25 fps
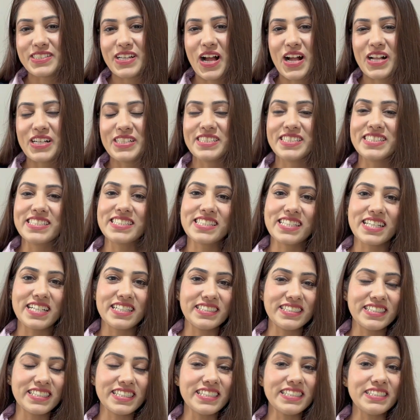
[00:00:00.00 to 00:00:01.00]
I'll
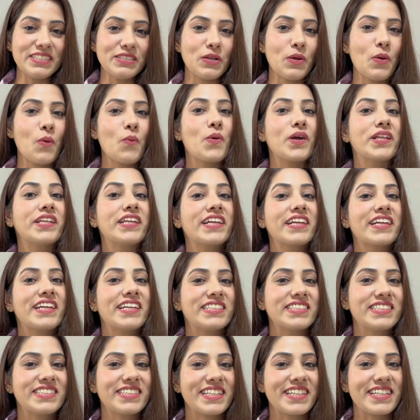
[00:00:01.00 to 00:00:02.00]
discuss it when I
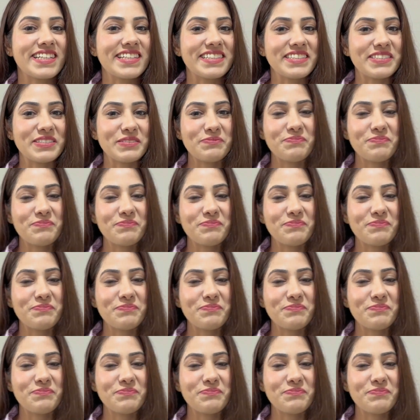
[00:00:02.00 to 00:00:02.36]
get there.